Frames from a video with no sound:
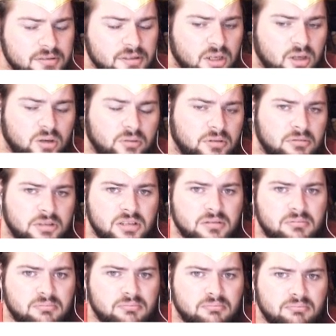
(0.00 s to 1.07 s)
so just
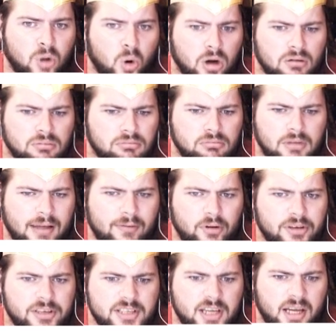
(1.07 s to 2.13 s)
more level
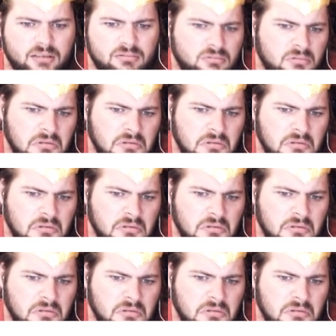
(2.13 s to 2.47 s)
design.